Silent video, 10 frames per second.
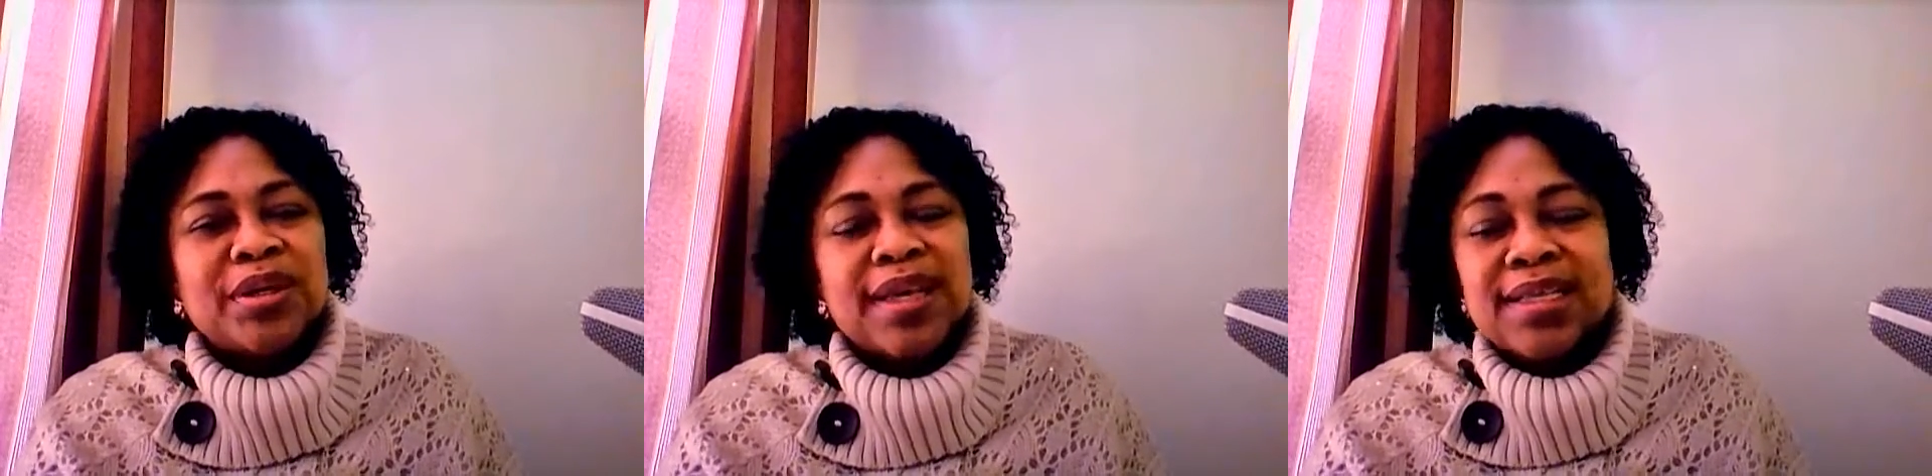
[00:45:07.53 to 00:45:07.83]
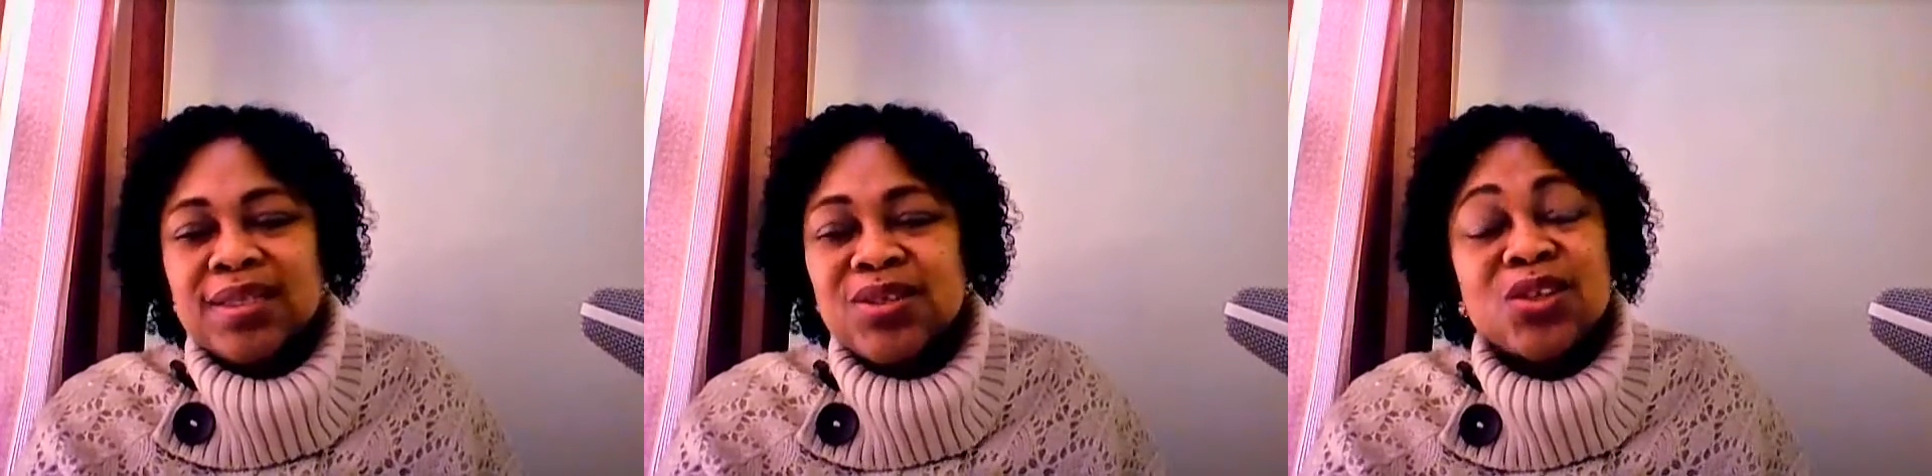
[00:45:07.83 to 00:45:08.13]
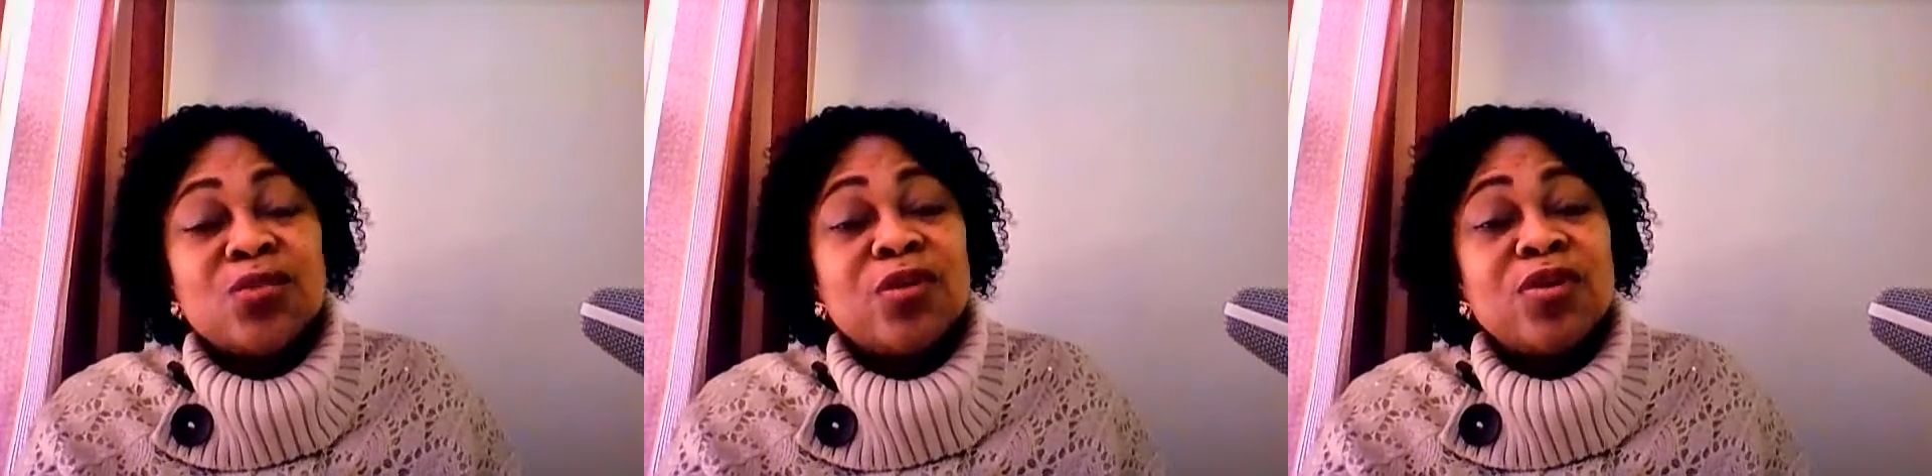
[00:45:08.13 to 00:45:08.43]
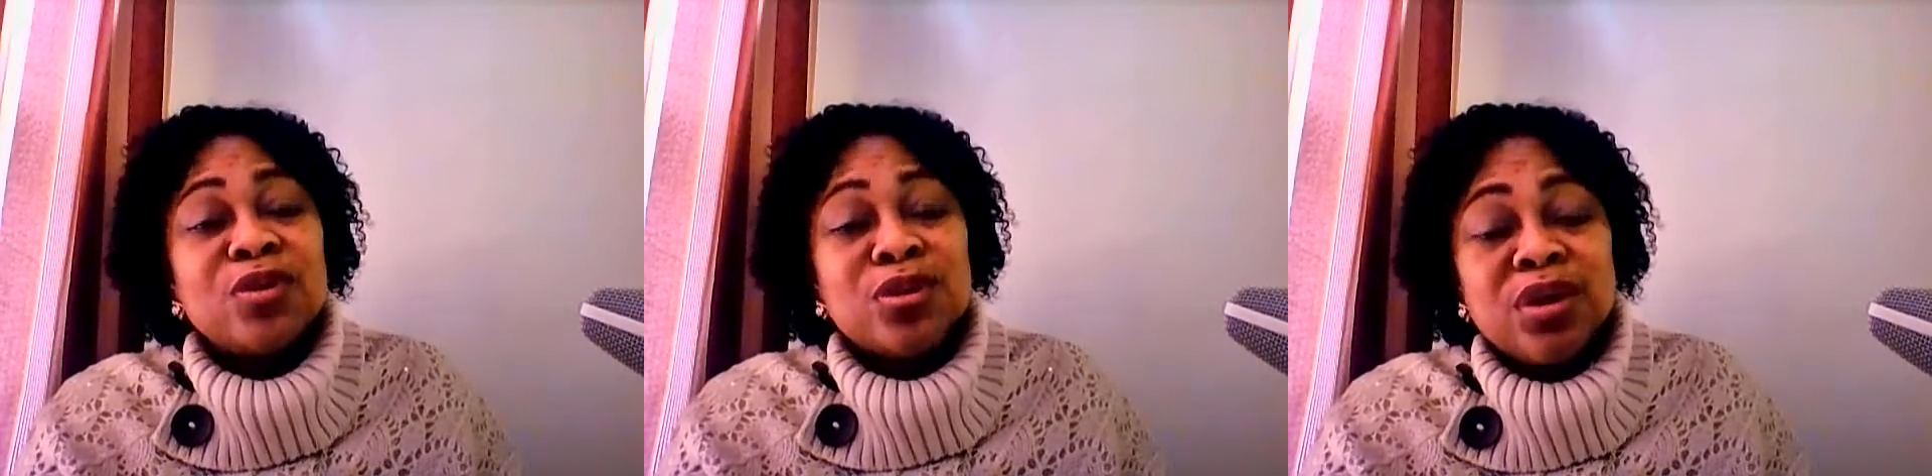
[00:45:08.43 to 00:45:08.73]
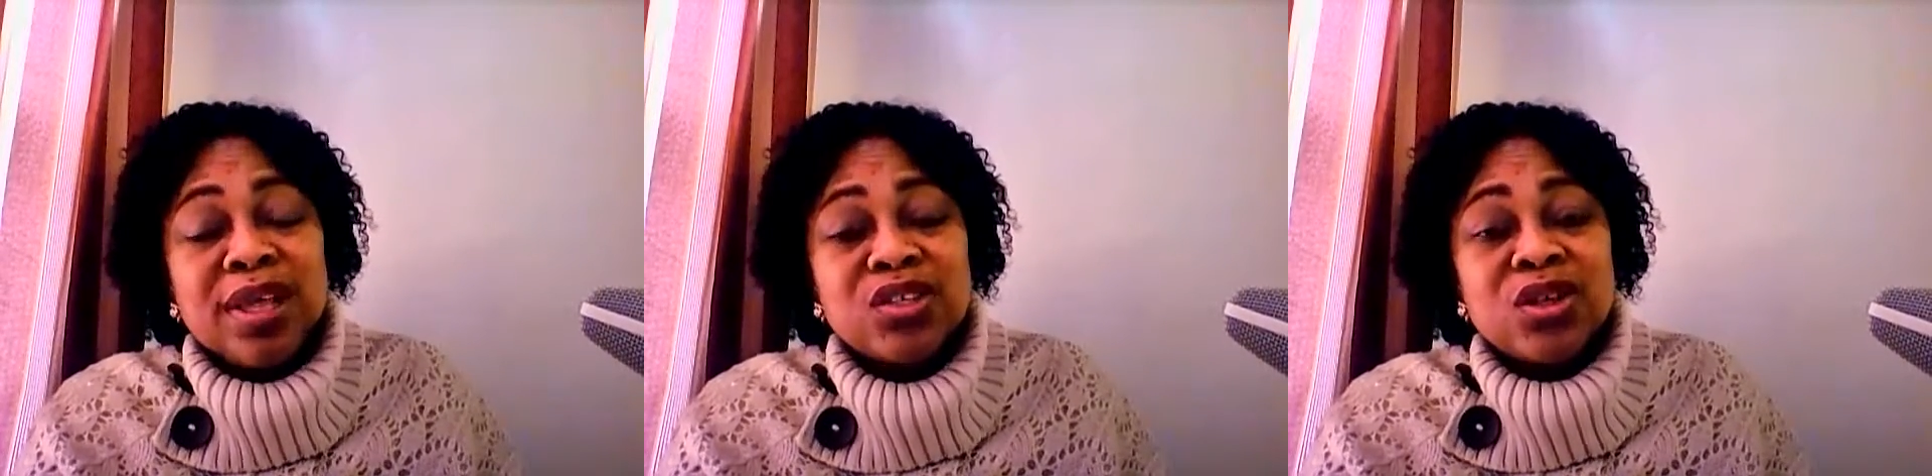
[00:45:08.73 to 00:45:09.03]
That is the source of all
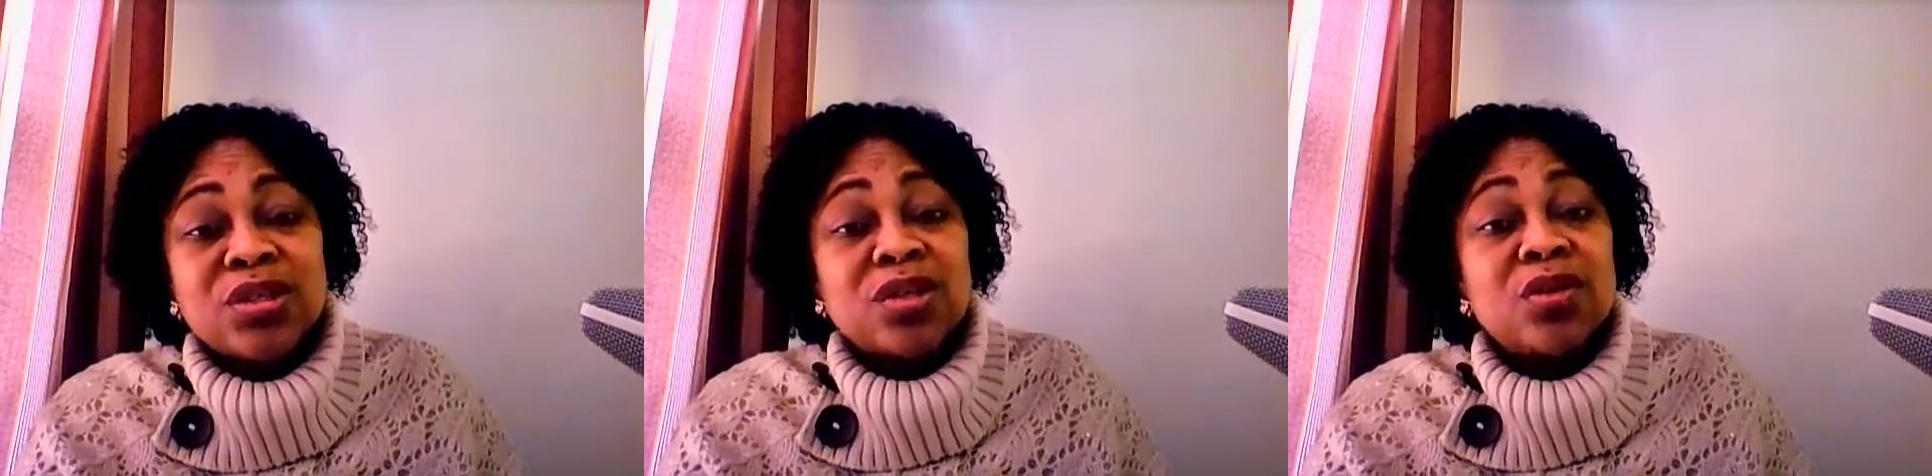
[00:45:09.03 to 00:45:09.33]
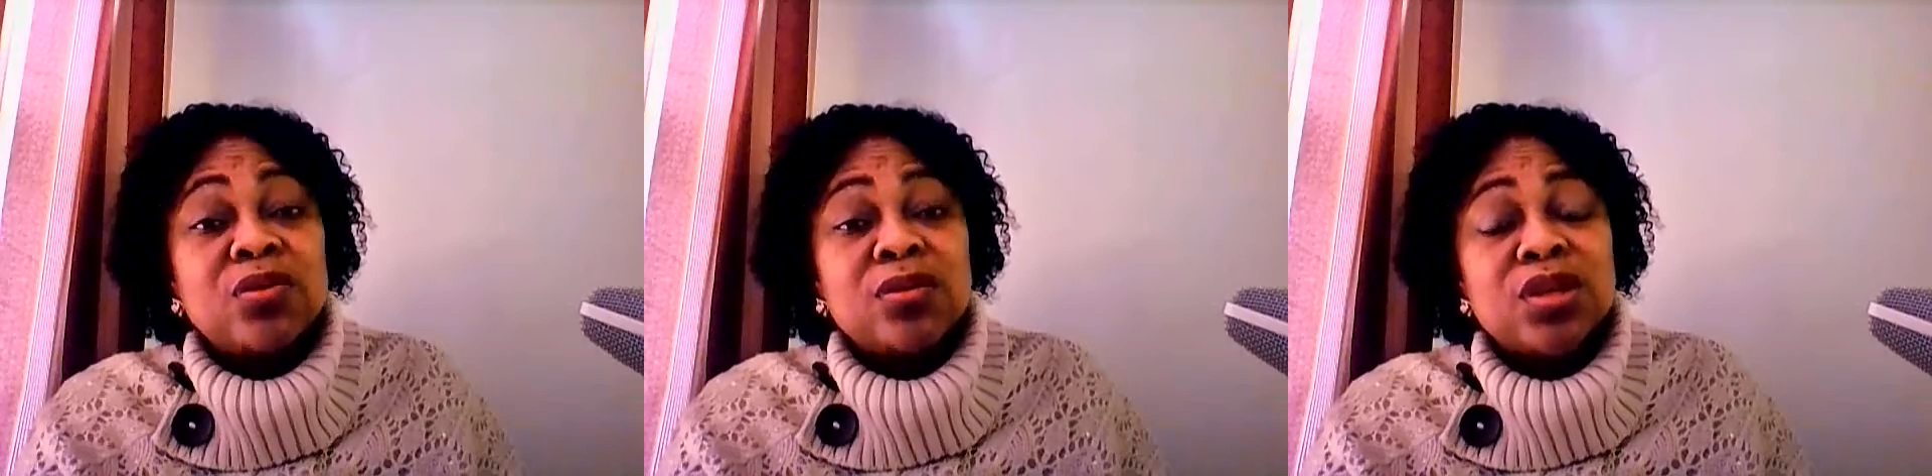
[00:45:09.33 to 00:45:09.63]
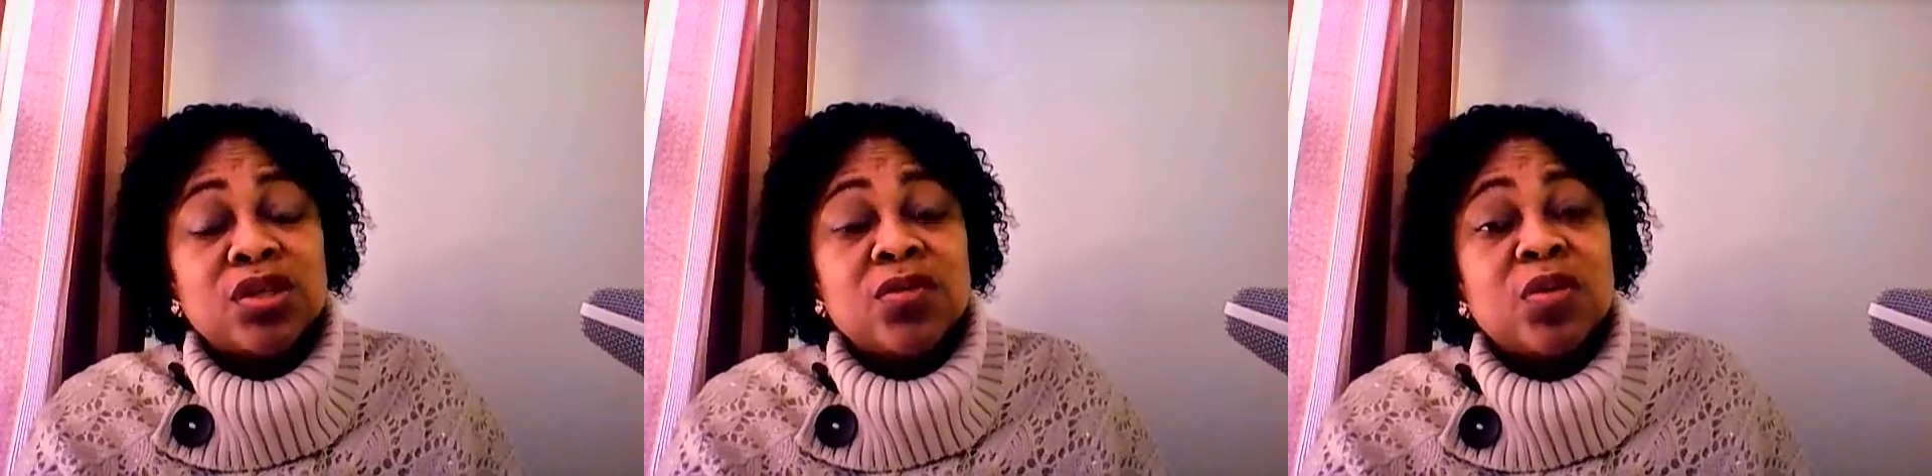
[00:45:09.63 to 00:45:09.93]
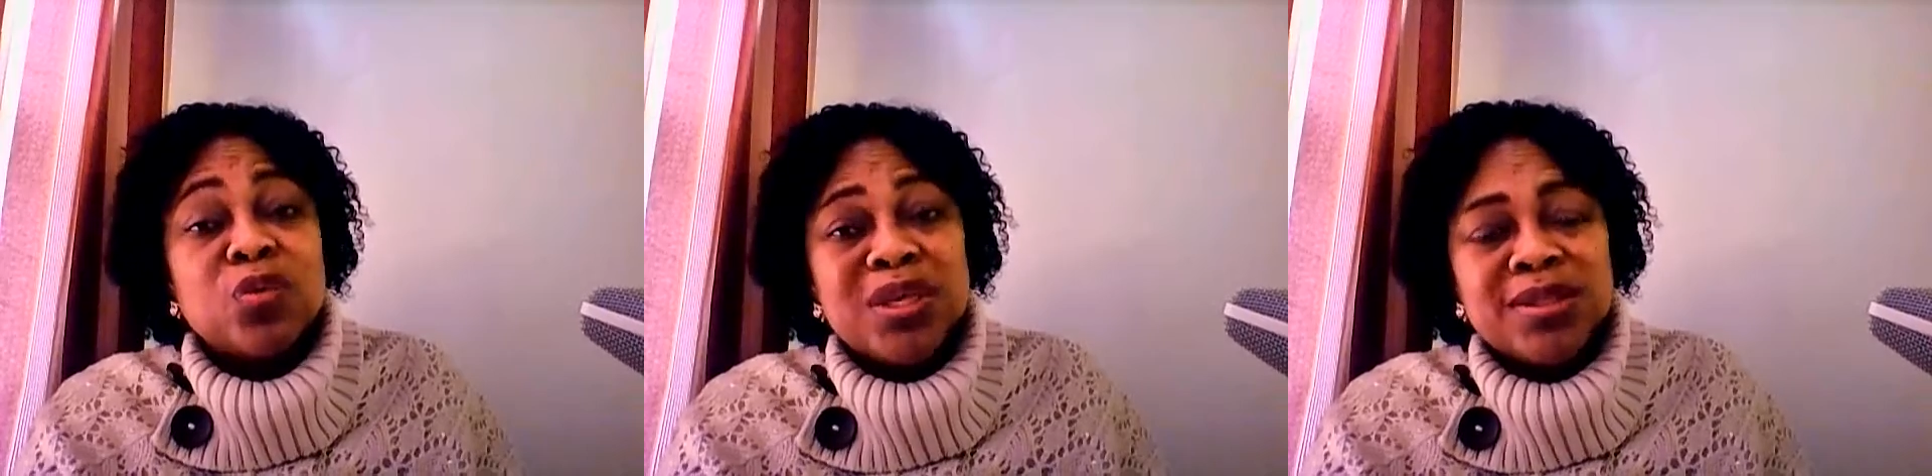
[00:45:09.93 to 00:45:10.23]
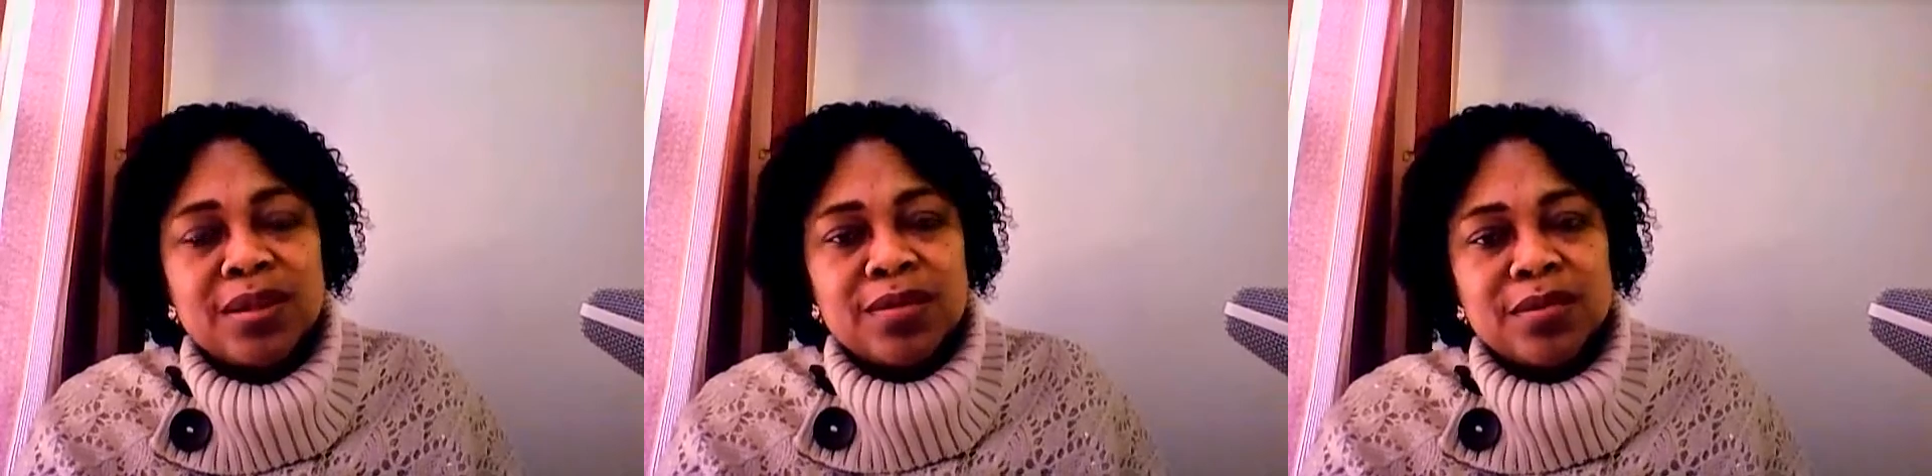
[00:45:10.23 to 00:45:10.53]
knowledge, source of, source of all
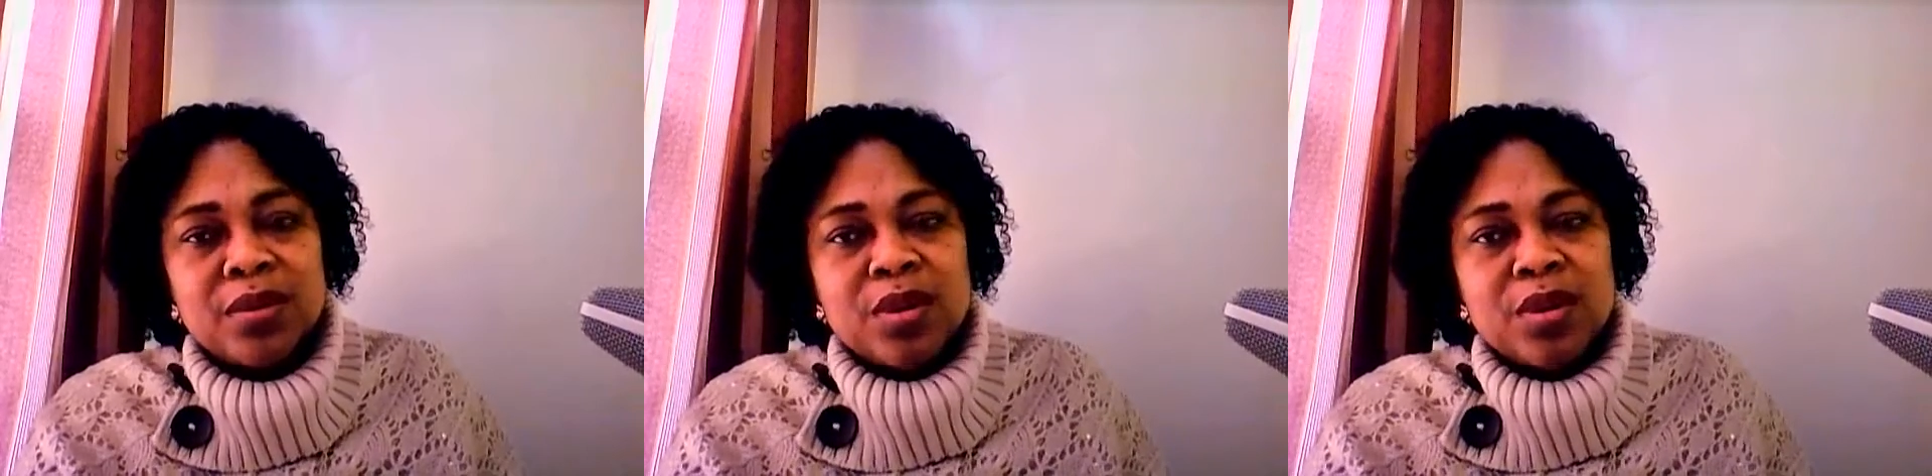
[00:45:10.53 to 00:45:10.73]
wisdom.